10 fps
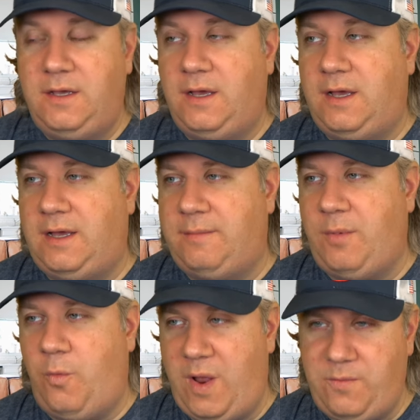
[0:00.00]

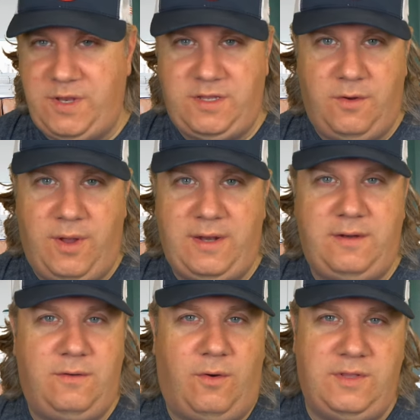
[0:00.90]
Um, when we do it,
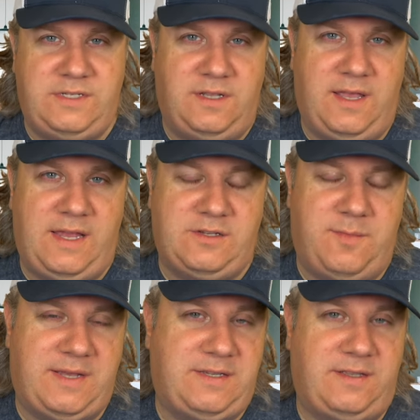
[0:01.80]
all these delays are
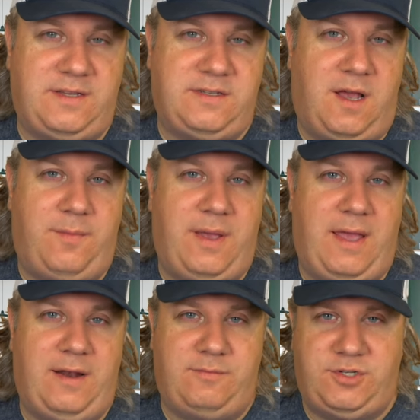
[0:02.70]
messing things up,
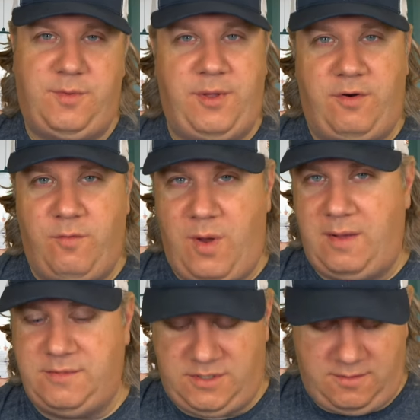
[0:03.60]
and I'm just a bit
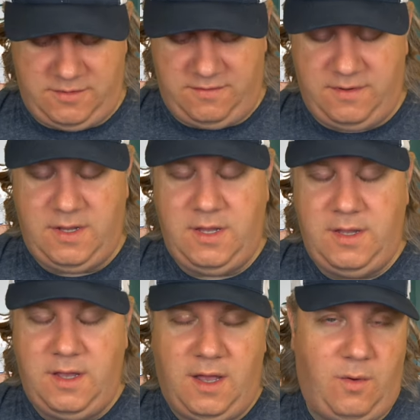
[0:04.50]
overwhelmed in terms of
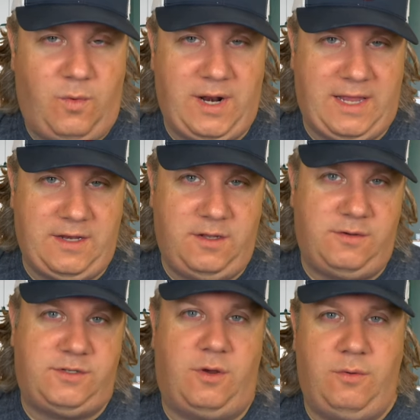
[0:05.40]
uh, what I can
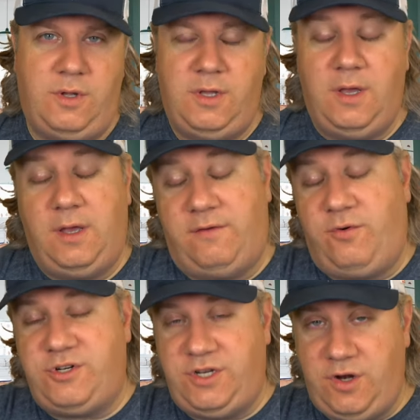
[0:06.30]
do. So
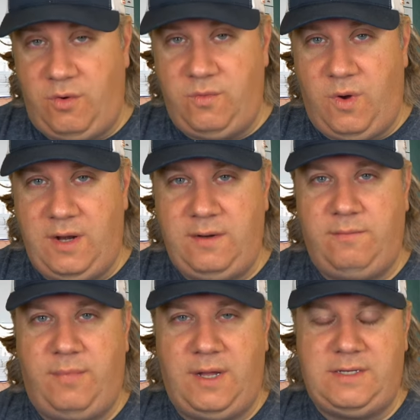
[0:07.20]
unfortunately, no one
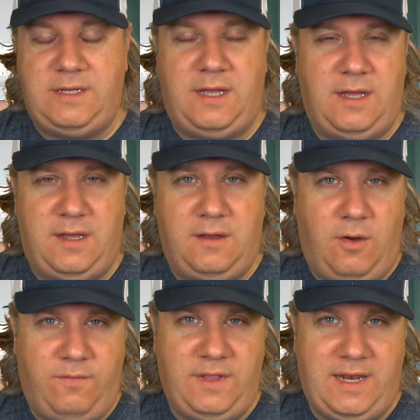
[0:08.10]
won, but uh,
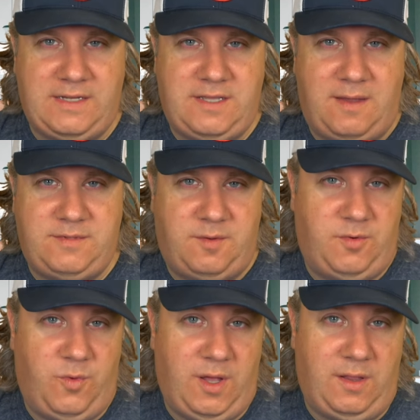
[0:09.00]
hopefully next time
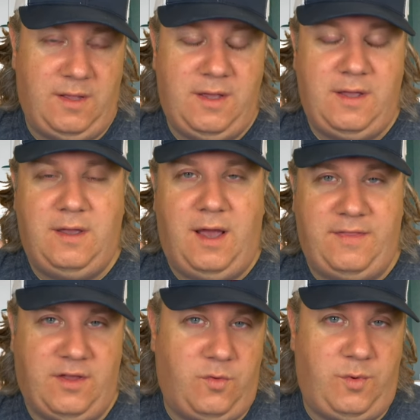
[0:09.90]
someone will. I
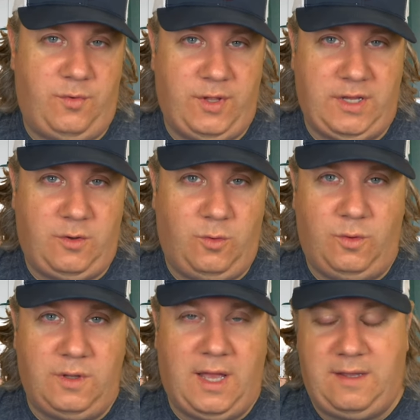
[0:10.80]
think it would be really
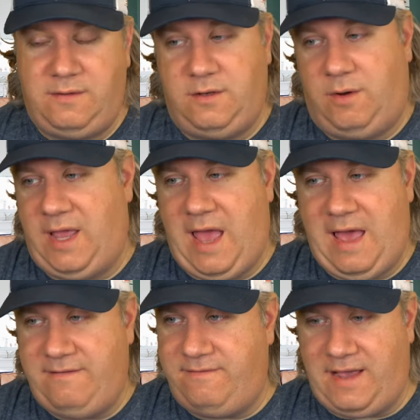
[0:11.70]
cool. I, you know, I
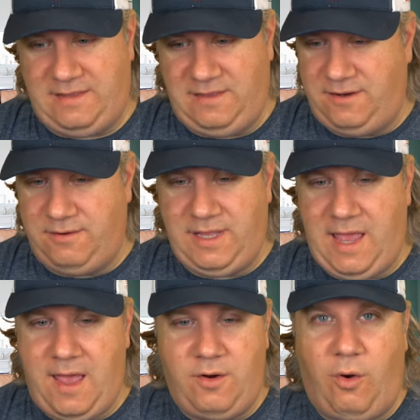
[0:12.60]
have, I literally
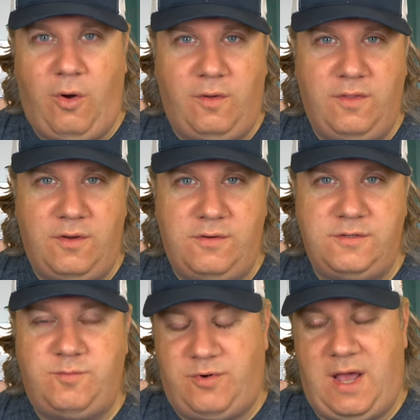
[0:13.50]
had all
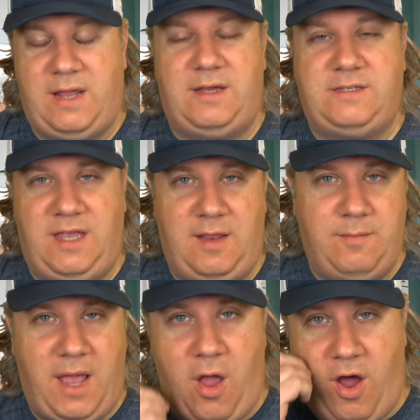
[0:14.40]
those products in
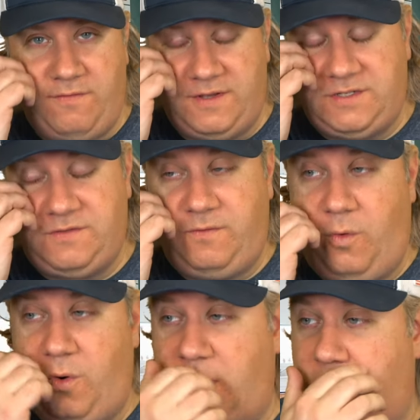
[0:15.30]
my office
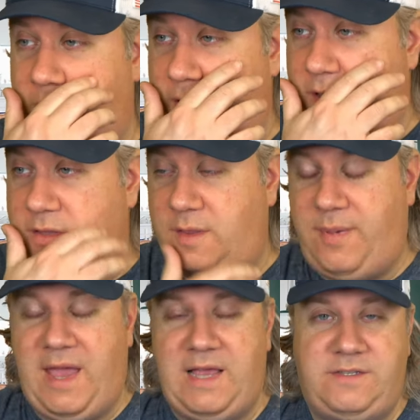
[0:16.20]
for the
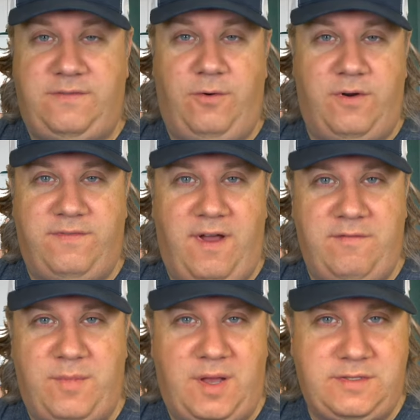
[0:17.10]
past four or
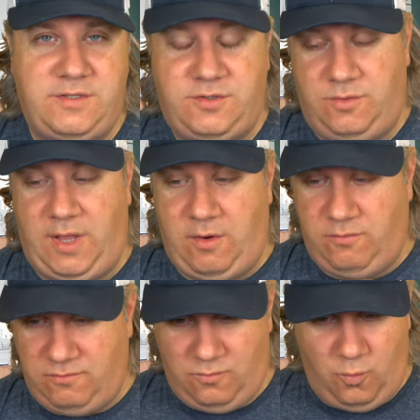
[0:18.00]
five months, like
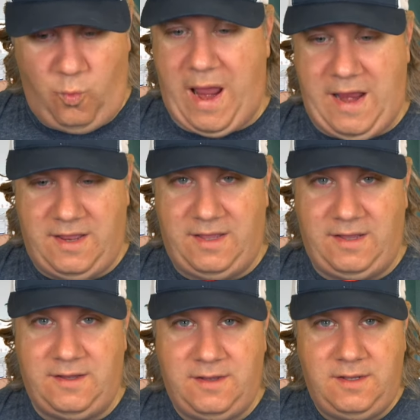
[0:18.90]

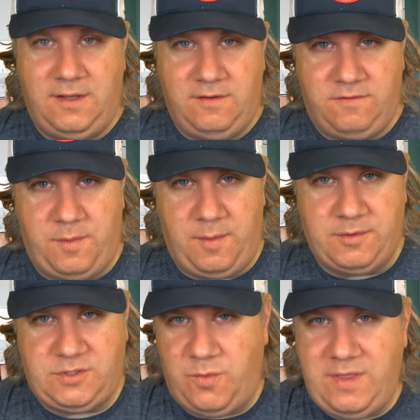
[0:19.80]
waiting for people
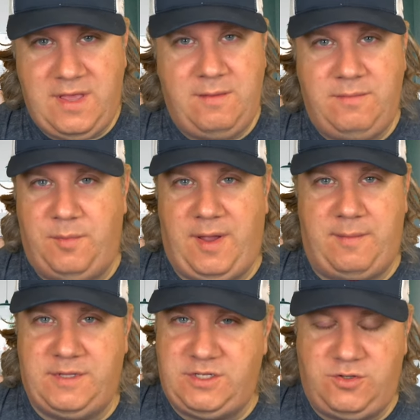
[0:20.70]
to win them. People came
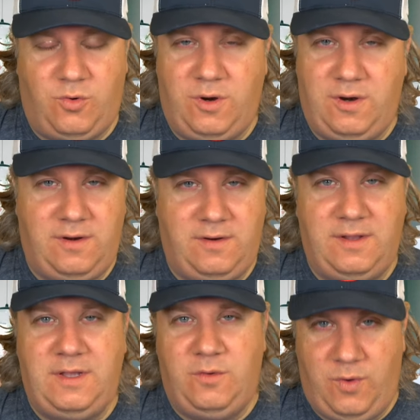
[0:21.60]
in the store
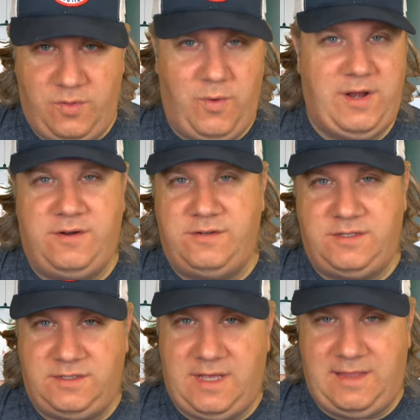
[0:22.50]
with winners,
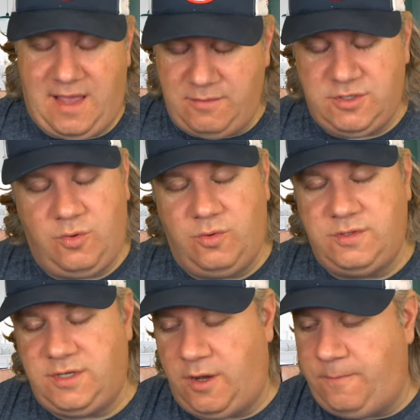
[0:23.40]
and, and that was cool.
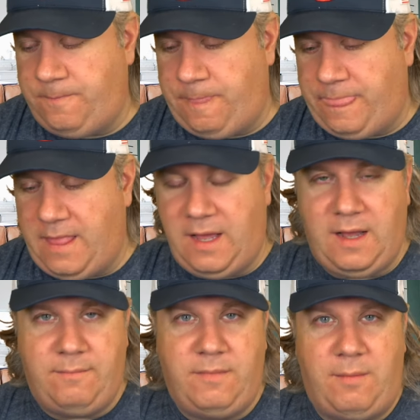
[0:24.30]
So
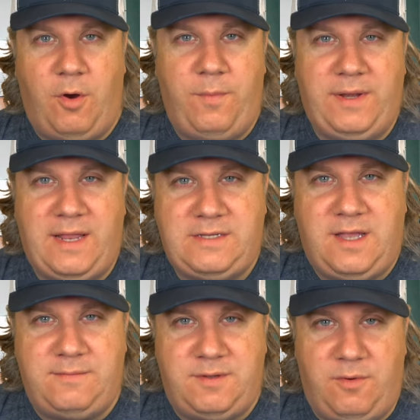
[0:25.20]
um, I'm hoping next
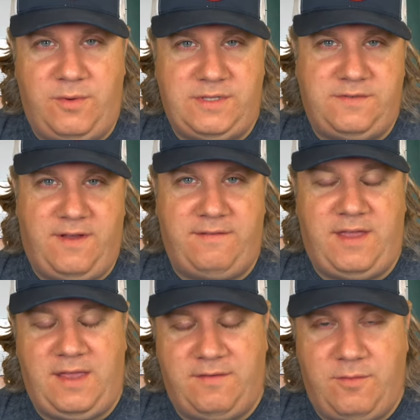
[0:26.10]
time someone wins a five
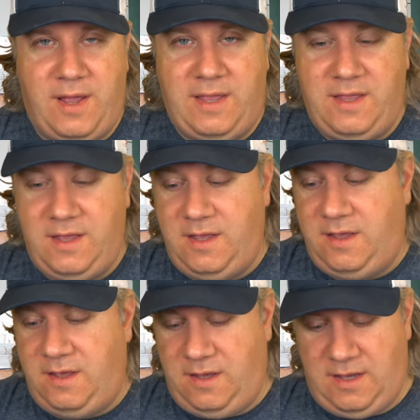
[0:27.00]
K giveaway.
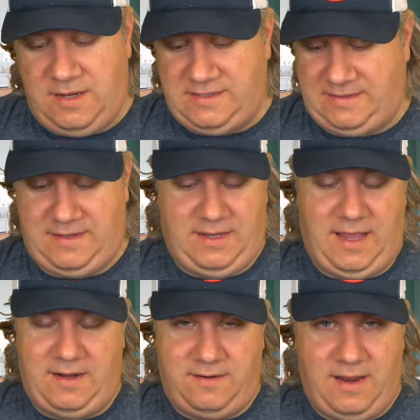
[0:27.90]
Because, uh,
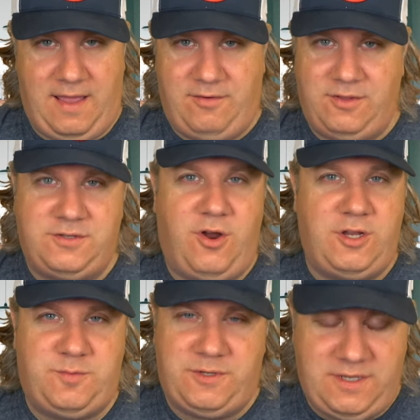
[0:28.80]
again, I have all those
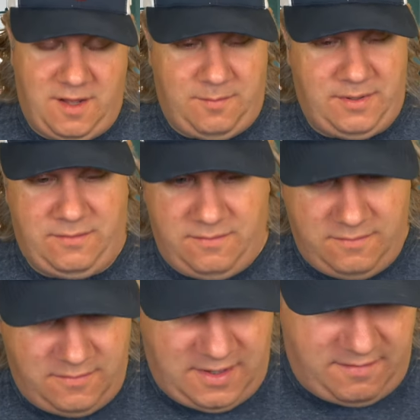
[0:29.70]
cards printed up, and
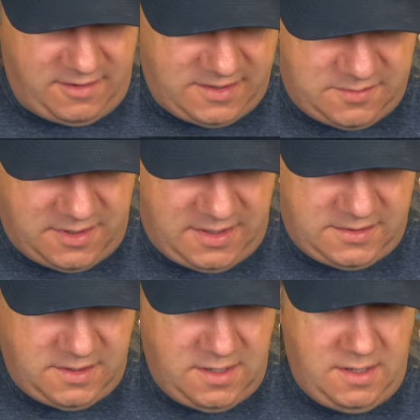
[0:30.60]
whatever, it is what it is.